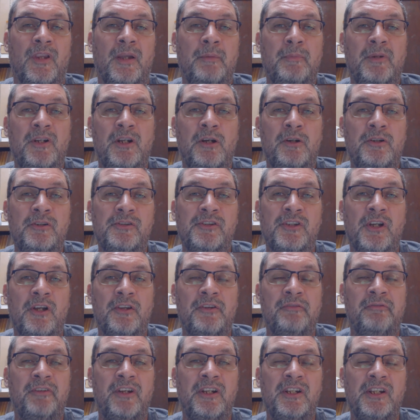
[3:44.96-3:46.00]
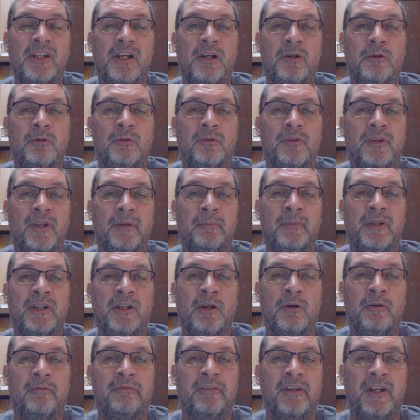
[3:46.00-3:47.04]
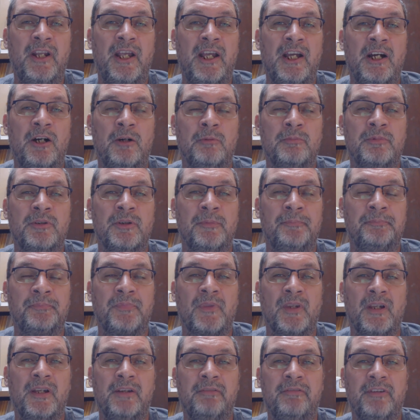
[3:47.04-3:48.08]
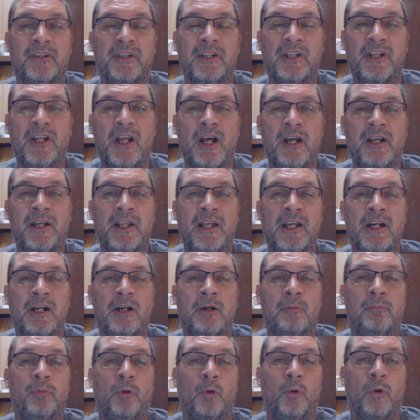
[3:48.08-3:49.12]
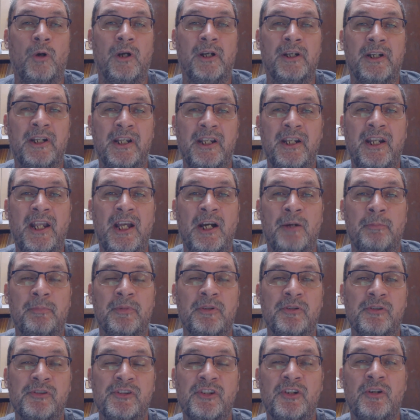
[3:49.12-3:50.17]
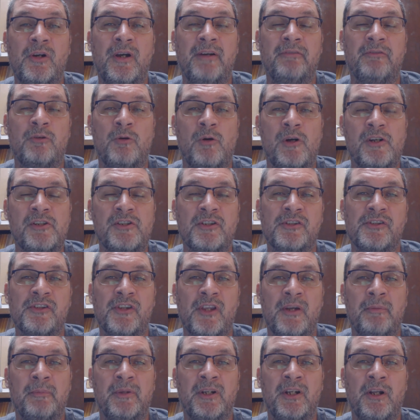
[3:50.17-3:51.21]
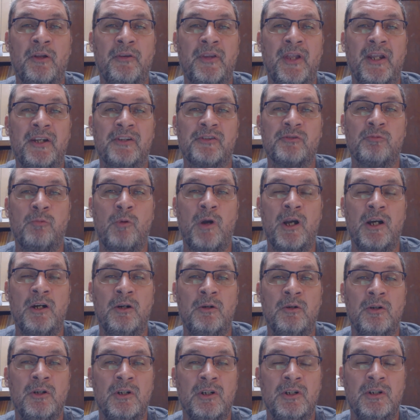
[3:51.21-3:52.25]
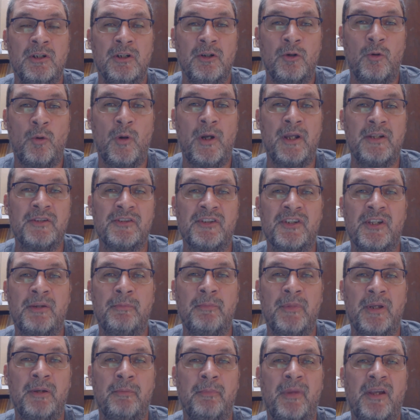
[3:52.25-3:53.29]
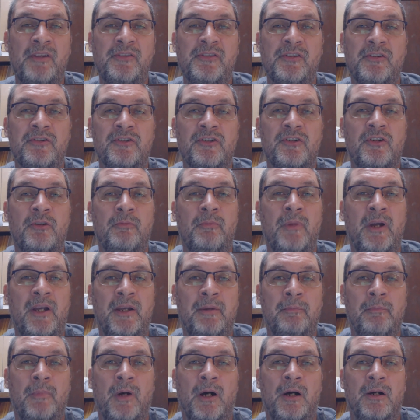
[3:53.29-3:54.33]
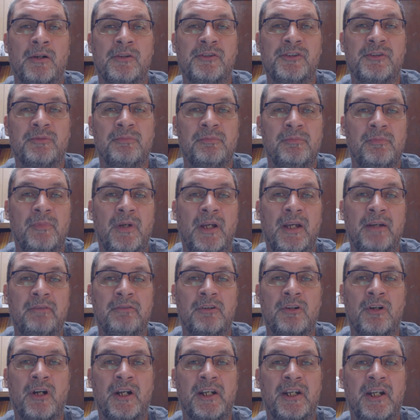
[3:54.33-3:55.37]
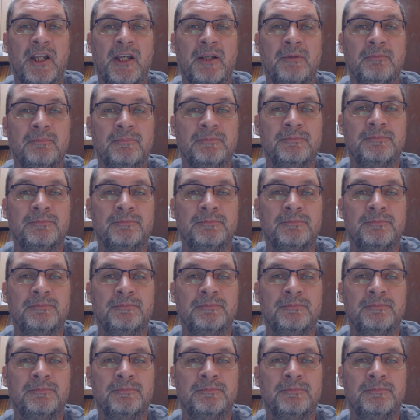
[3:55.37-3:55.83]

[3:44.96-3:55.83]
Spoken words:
Let me know you saw the video. Let me know if it helped. If it did not help, or it did help and you still have questions, let me know that as well. Go ahead and send me a message to my inbox. Have a great day.